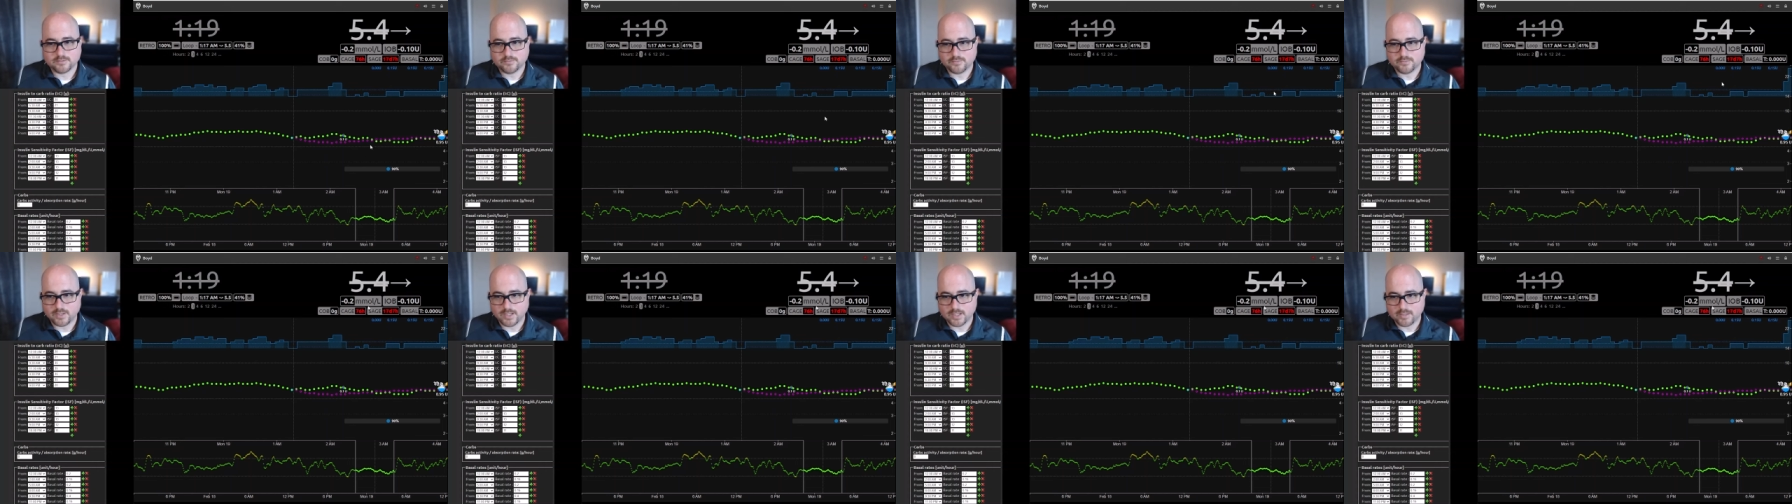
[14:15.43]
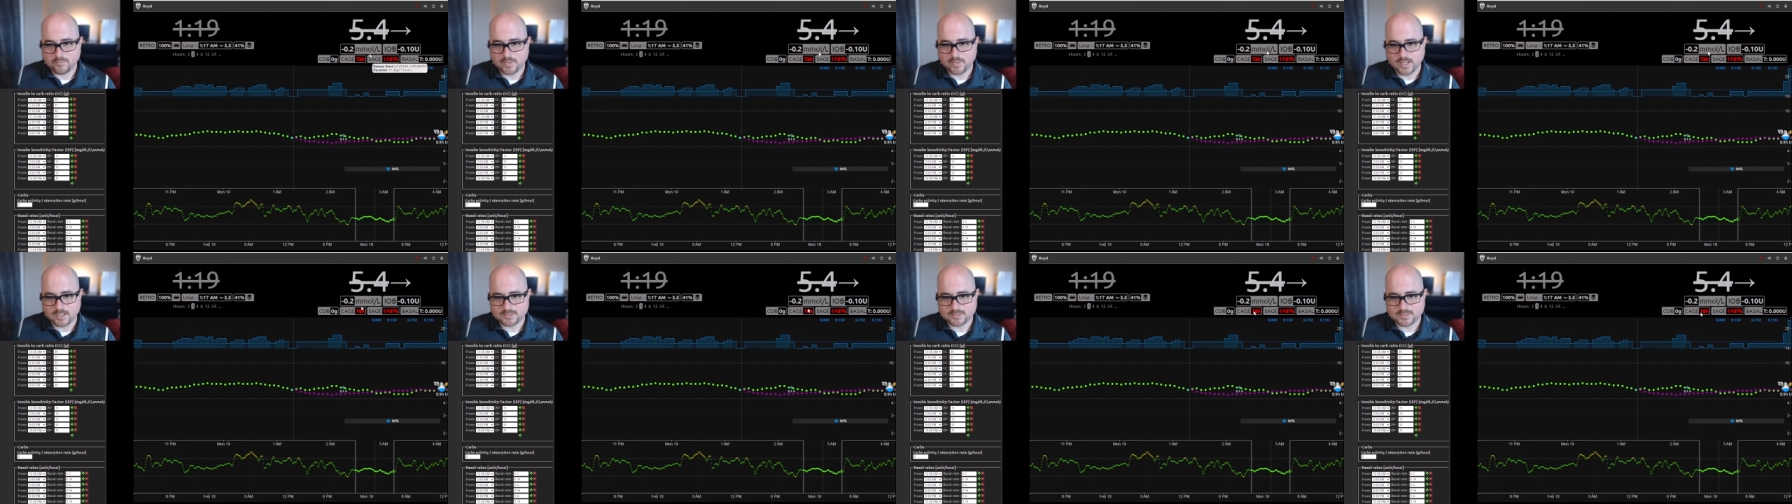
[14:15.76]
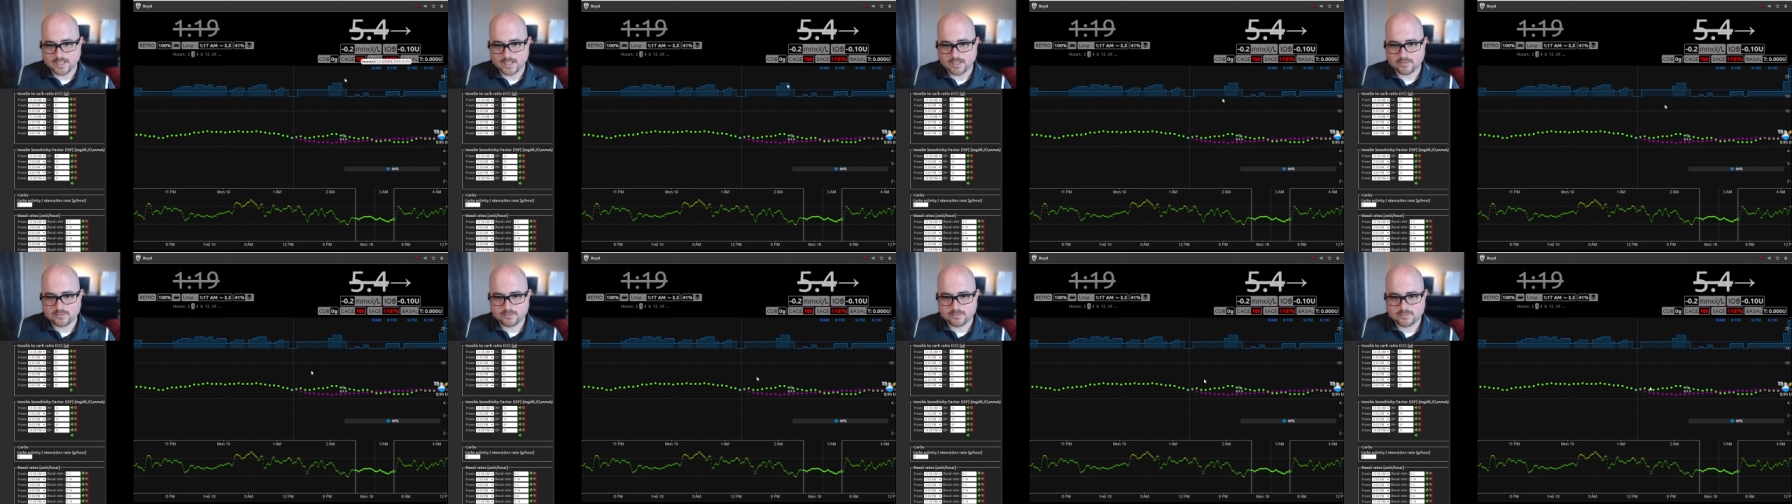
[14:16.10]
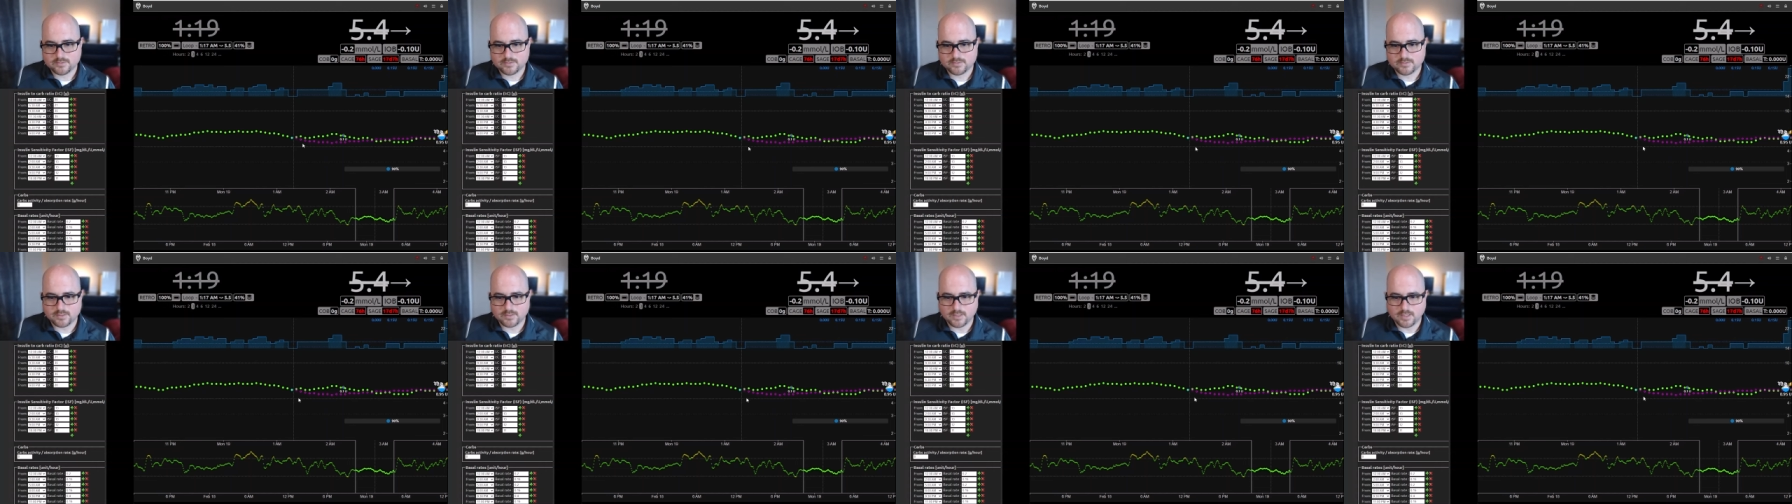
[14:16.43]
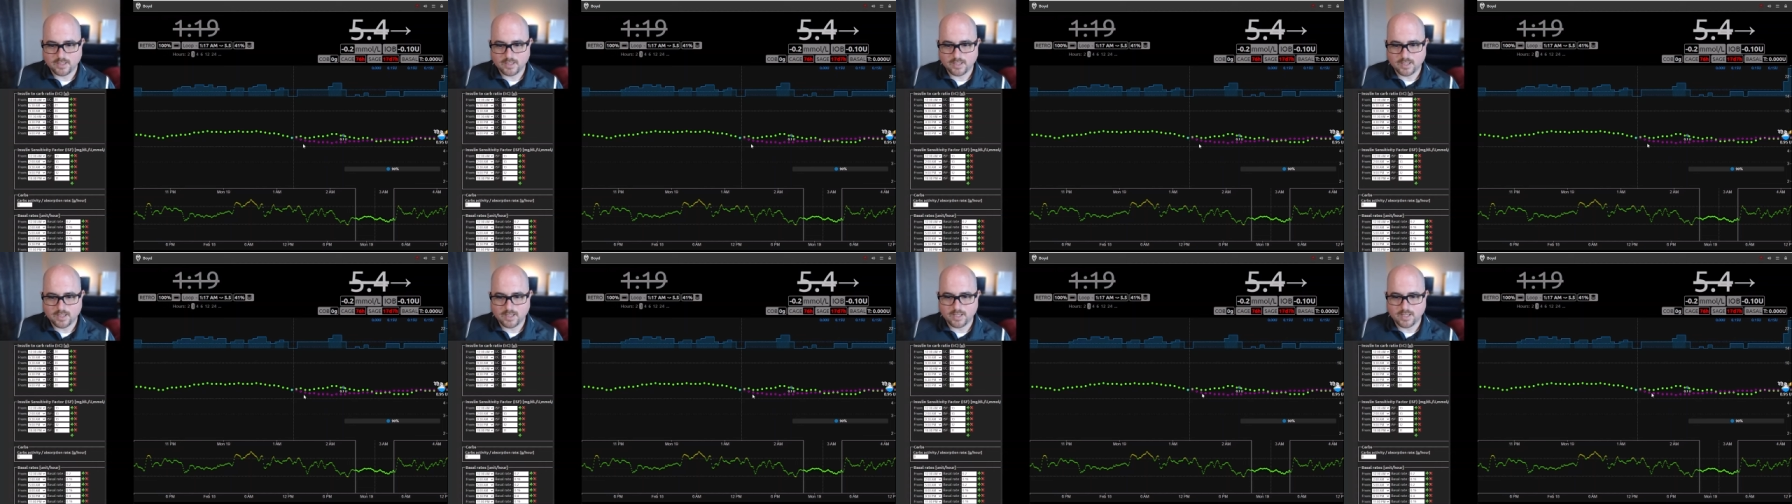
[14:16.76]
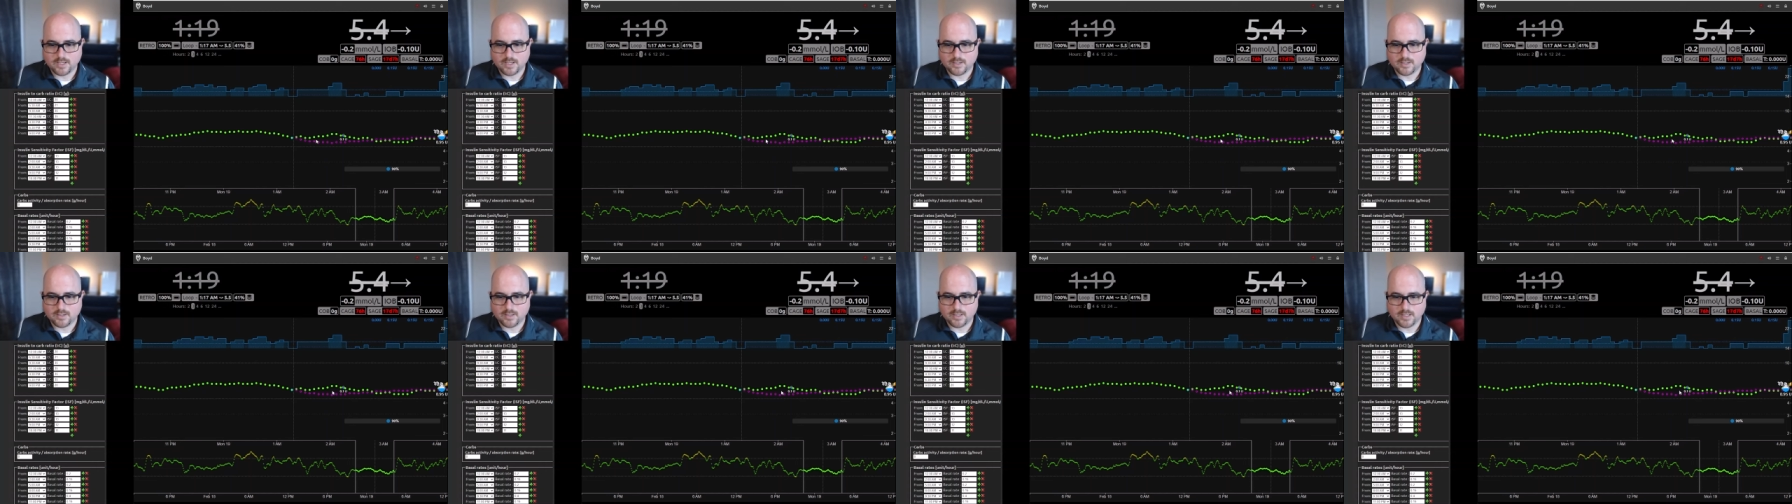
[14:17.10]
right back down
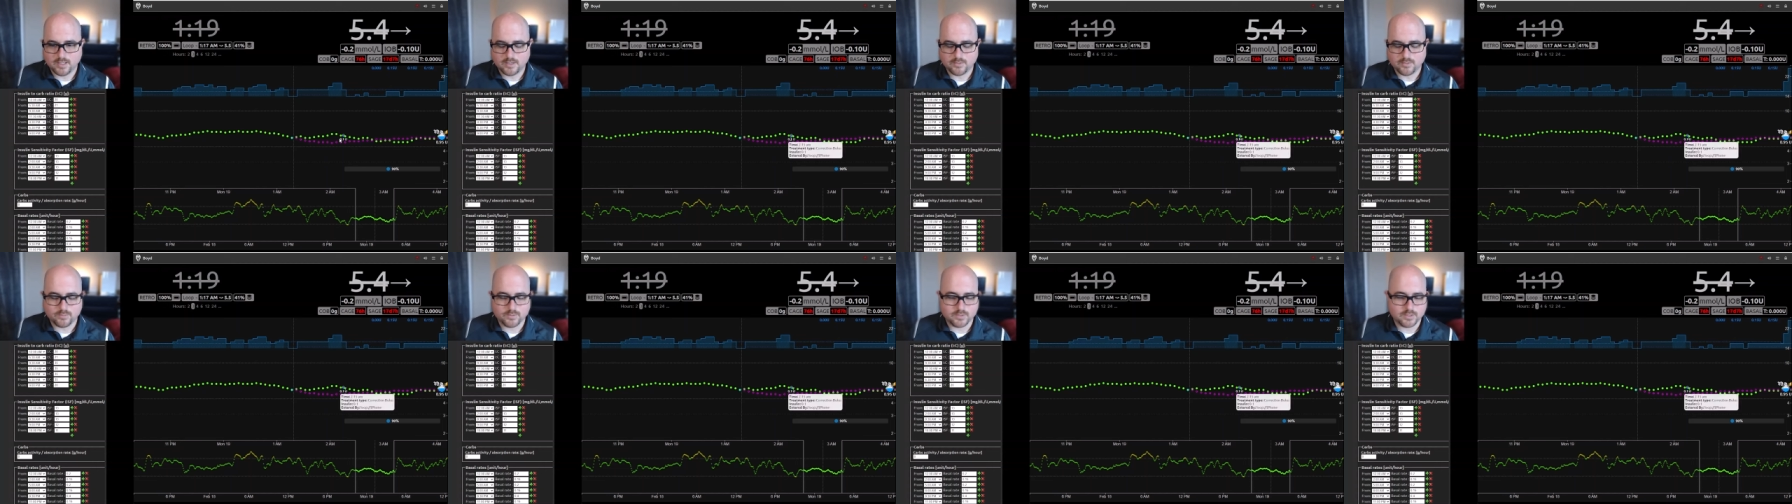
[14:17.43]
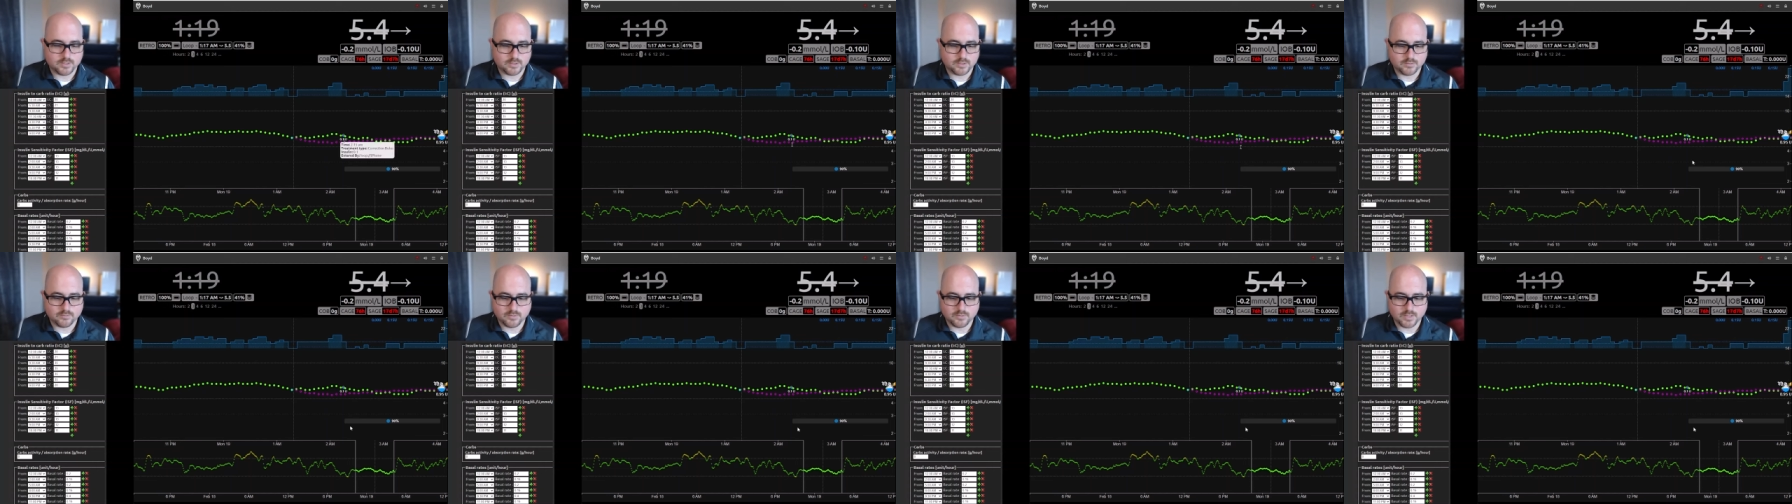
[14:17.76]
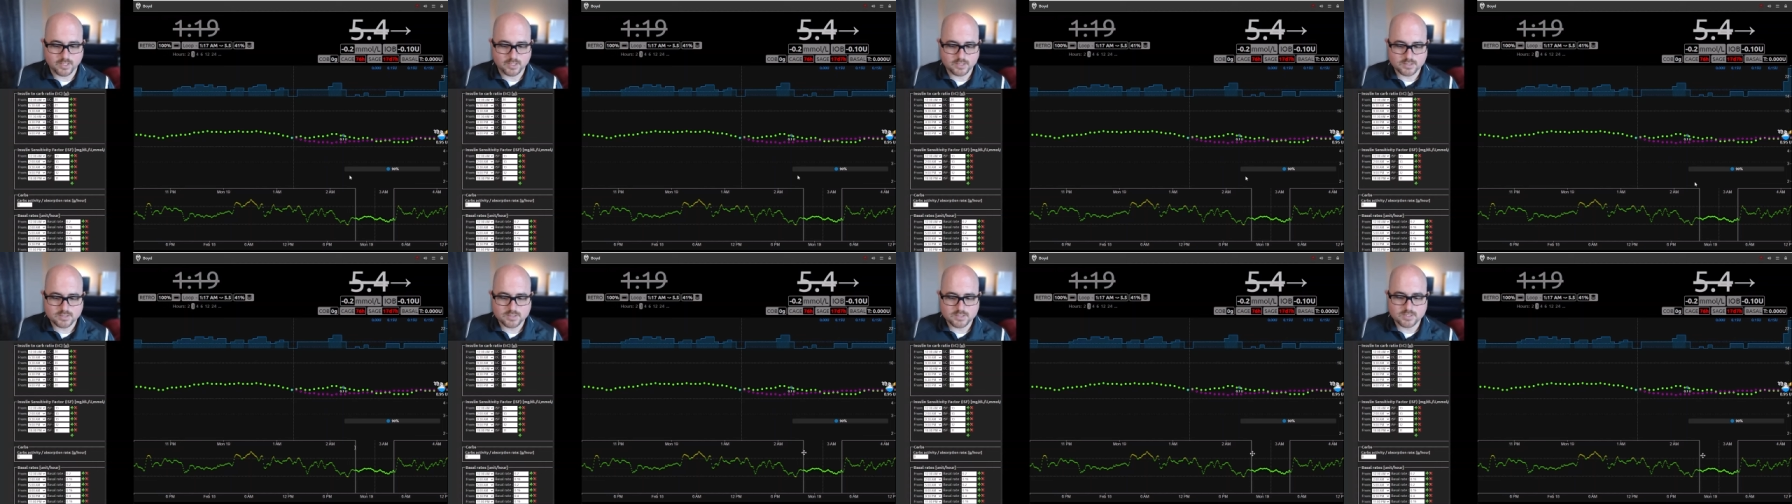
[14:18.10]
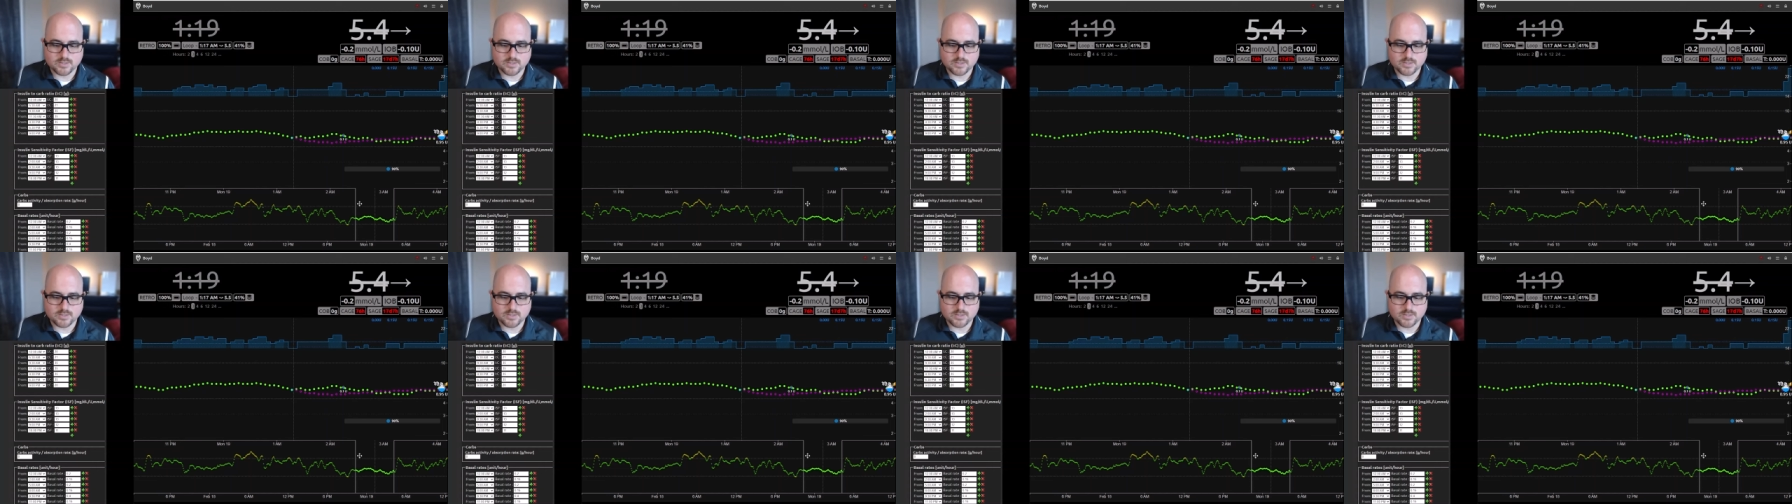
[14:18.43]
and at a really good range.